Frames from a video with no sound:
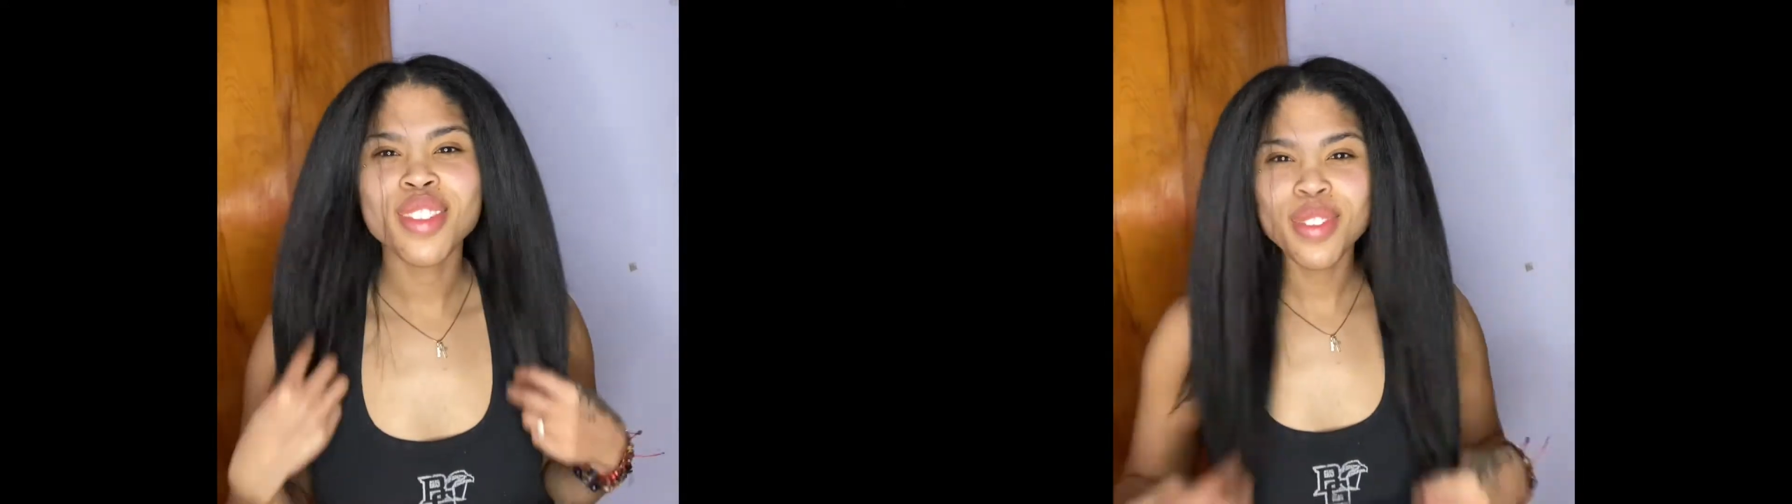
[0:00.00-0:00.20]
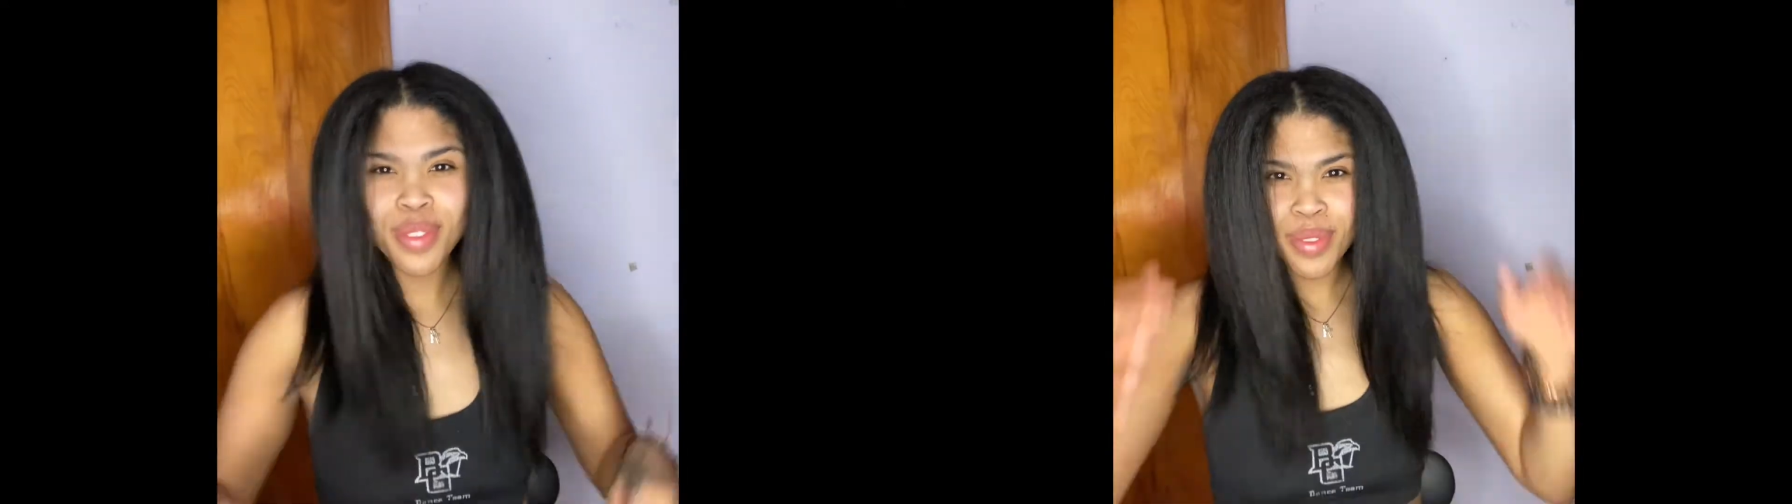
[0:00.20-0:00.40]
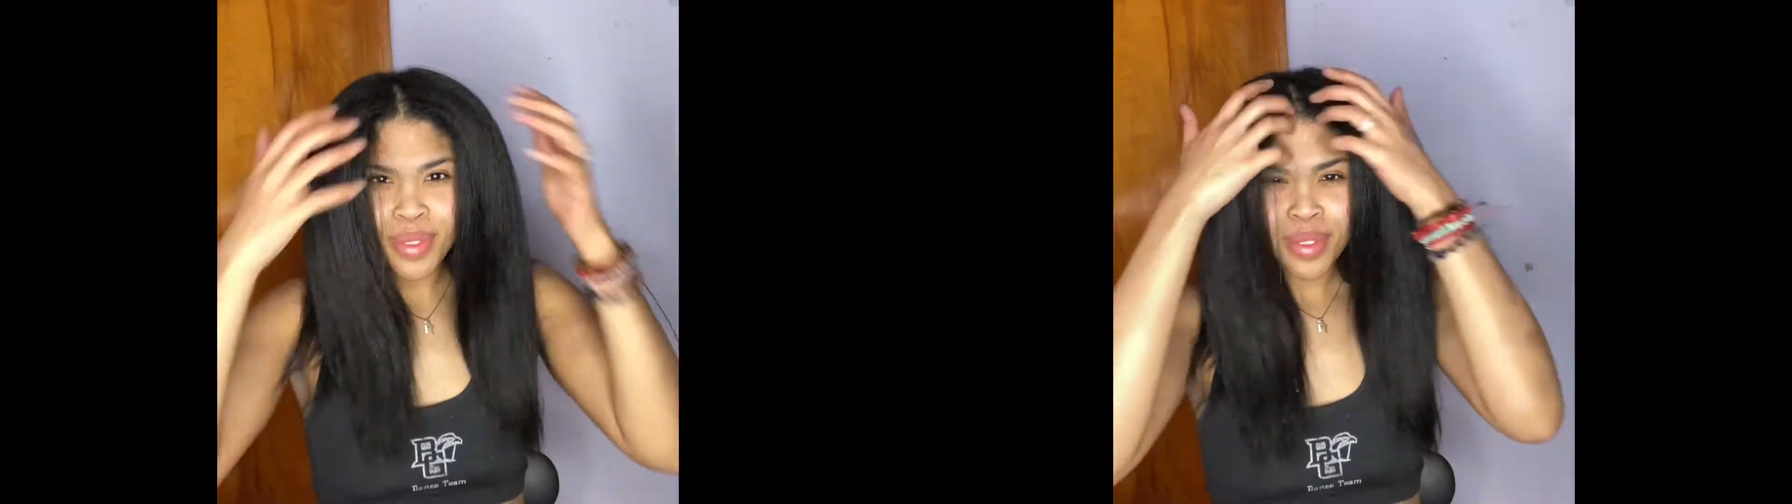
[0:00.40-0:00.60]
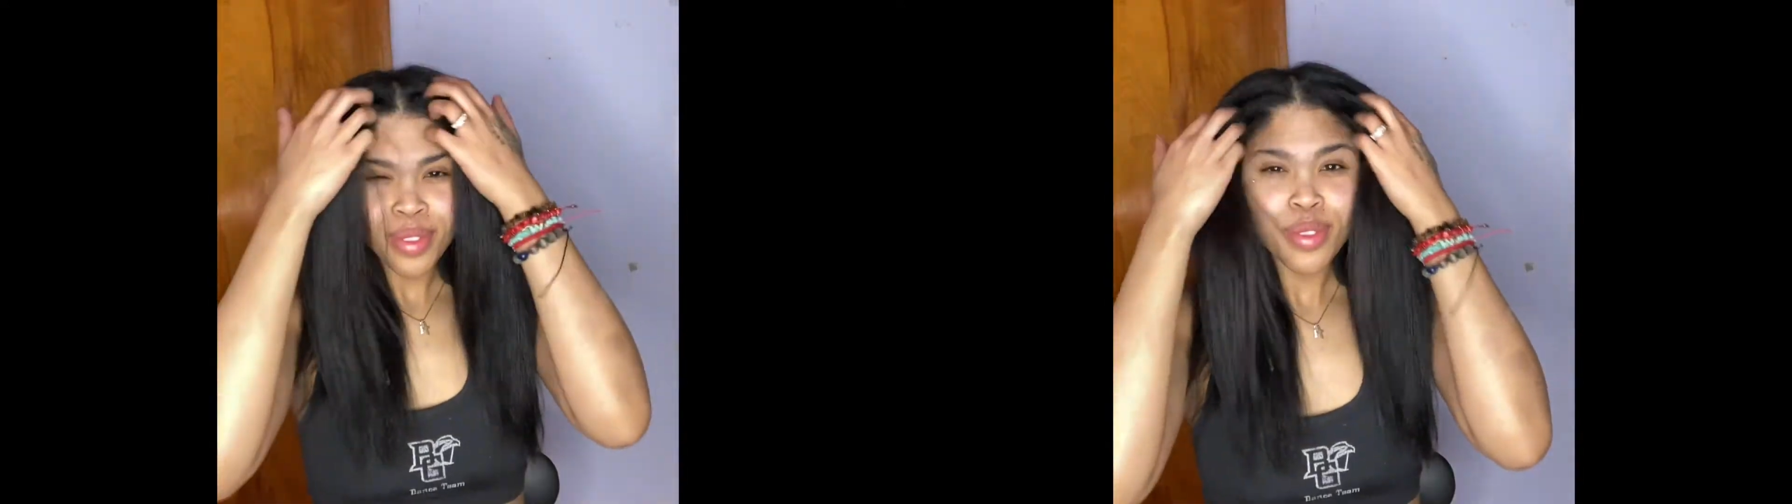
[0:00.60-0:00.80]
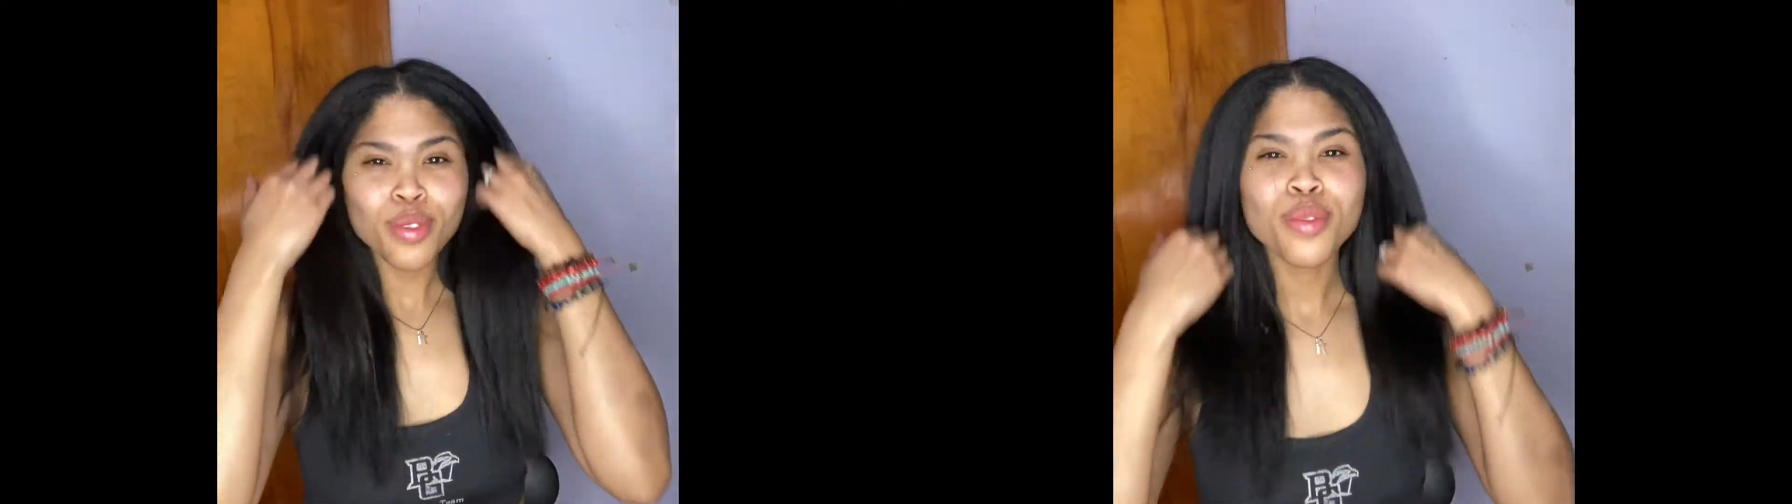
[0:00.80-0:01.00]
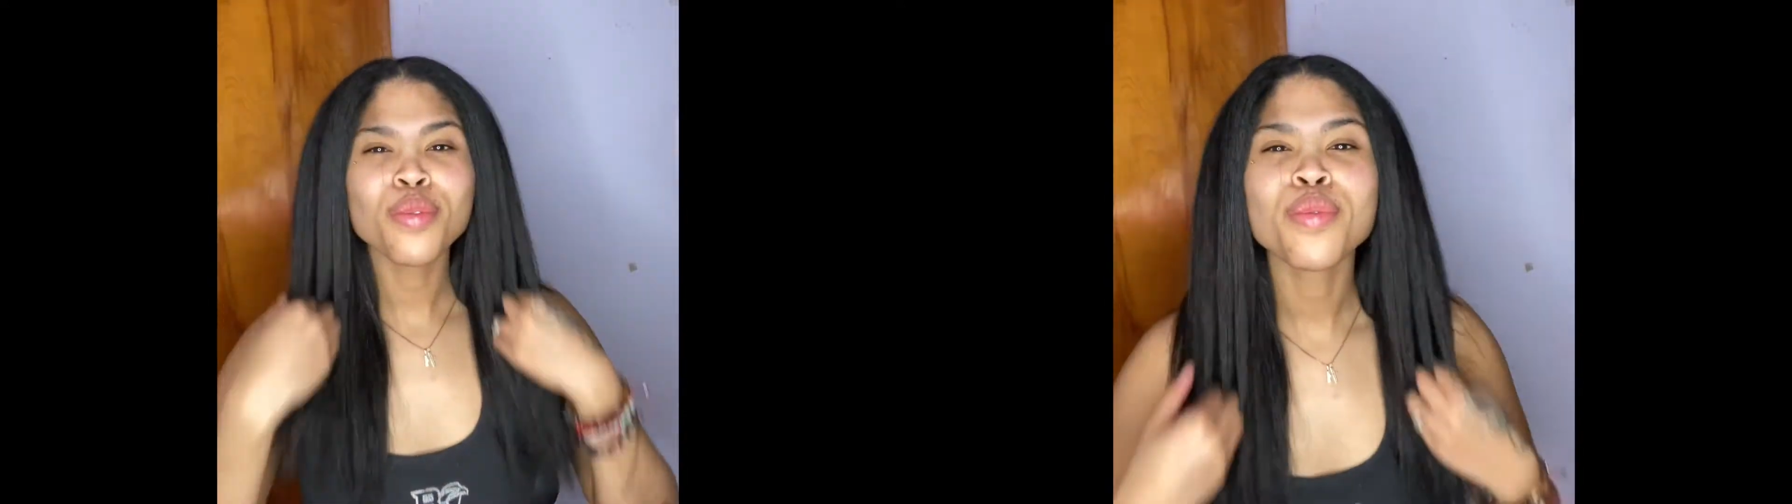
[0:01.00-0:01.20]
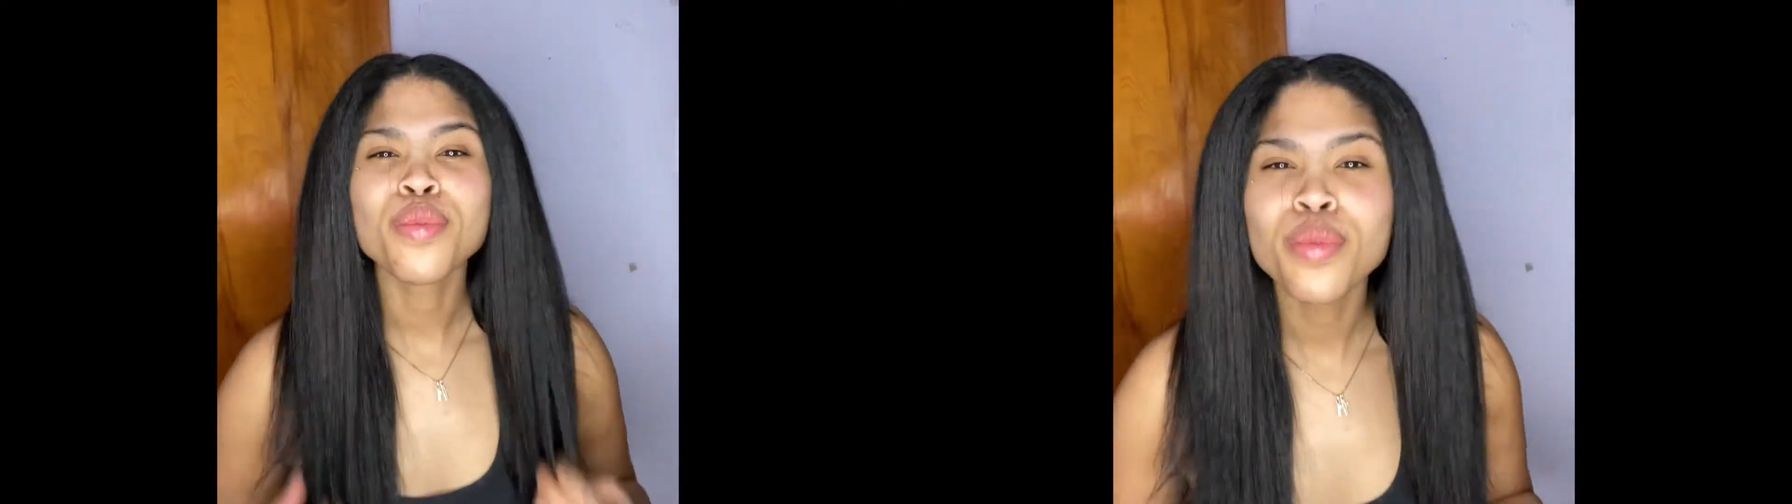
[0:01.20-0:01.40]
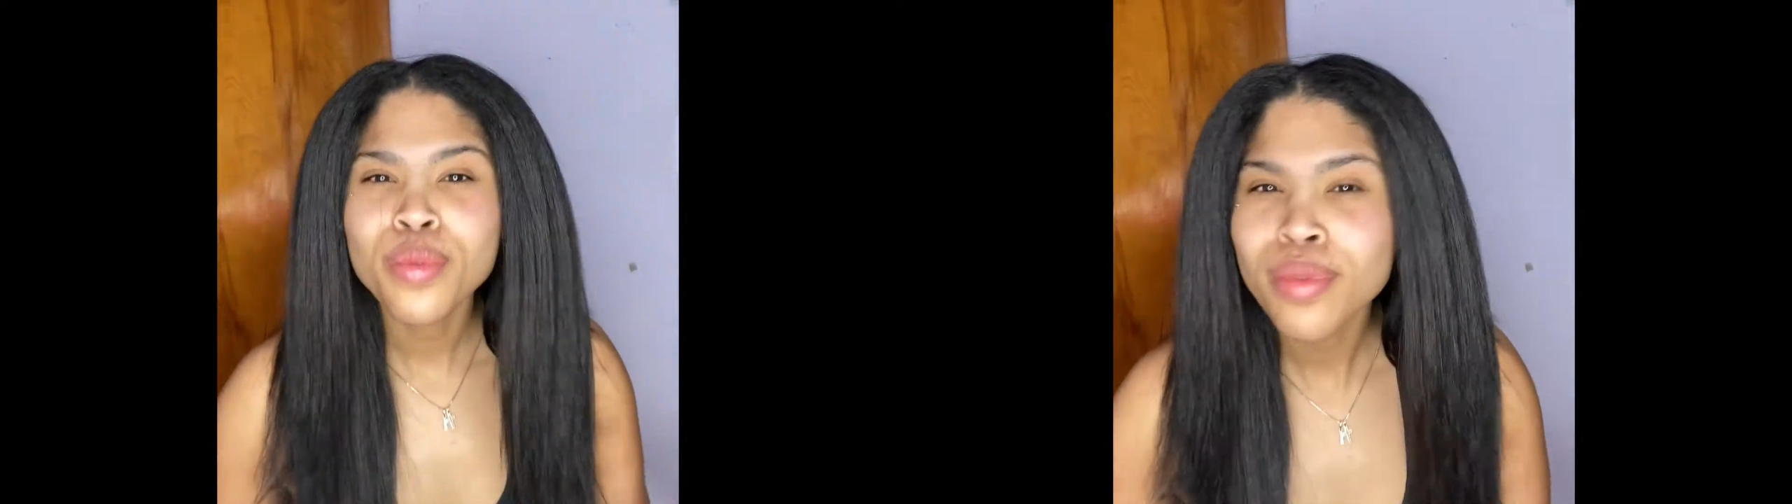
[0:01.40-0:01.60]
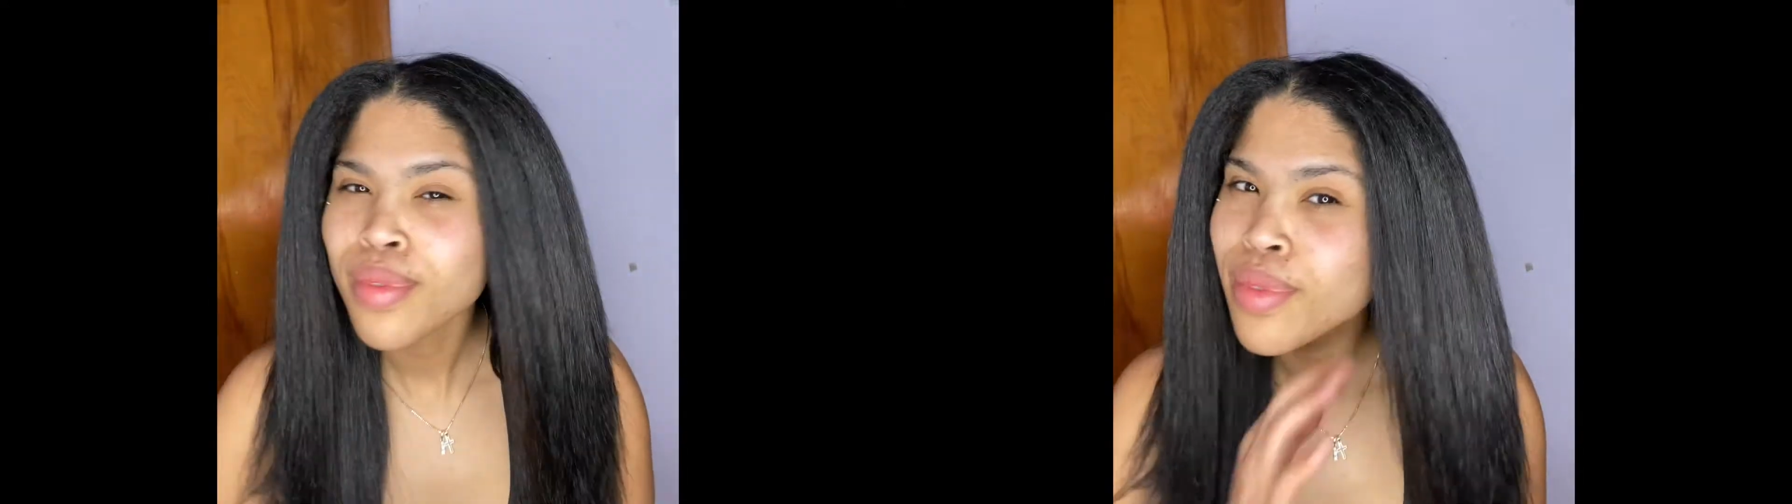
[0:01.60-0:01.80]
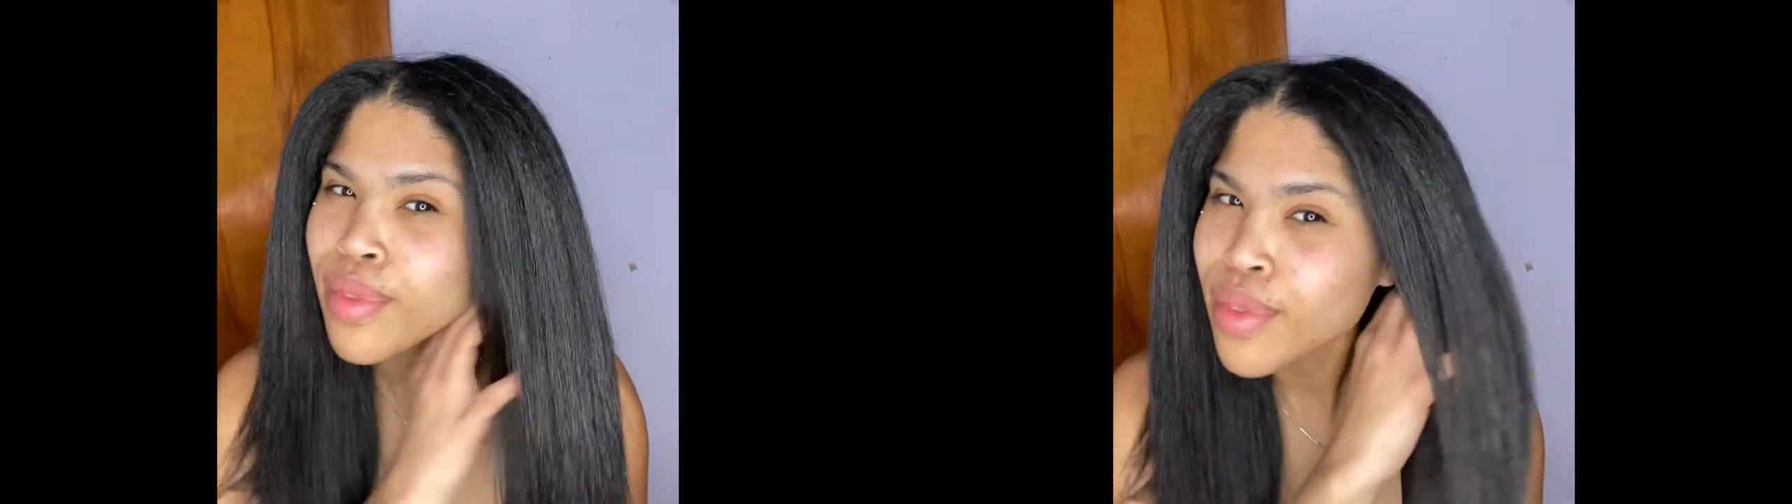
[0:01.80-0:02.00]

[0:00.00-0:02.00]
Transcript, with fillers: I'm loving it. Look at it.